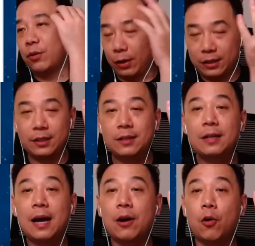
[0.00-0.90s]
question
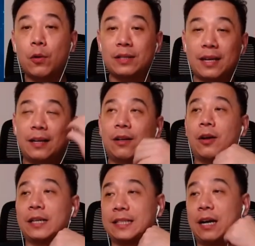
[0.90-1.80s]
I always get a
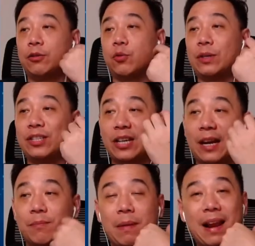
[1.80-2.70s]
lot is how do we
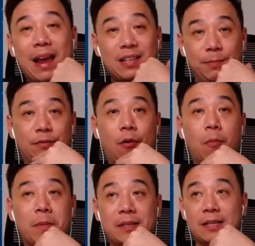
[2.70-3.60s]
check Meta Ads
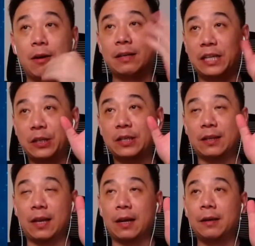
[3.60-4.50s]
performance? Now, here's the
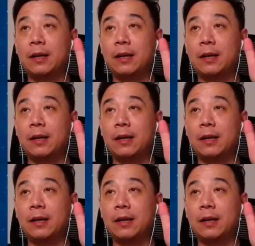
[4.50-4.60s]
thing.